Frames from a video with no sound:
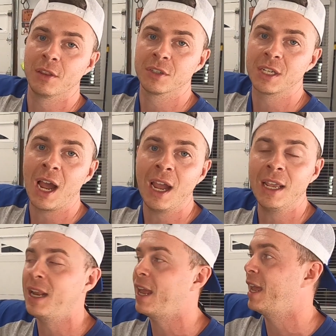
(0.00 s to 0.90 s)

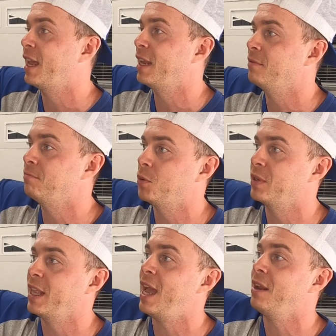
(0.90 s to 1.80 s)
side and
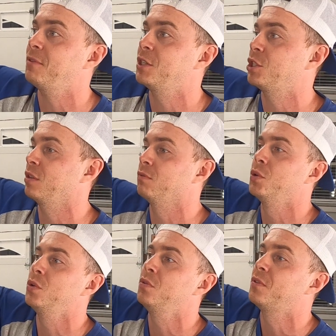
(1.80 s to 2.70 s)
doing that, finishing the
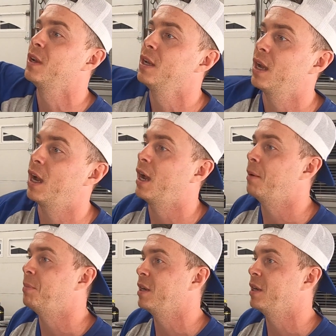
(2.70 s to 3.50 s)
roof, a bit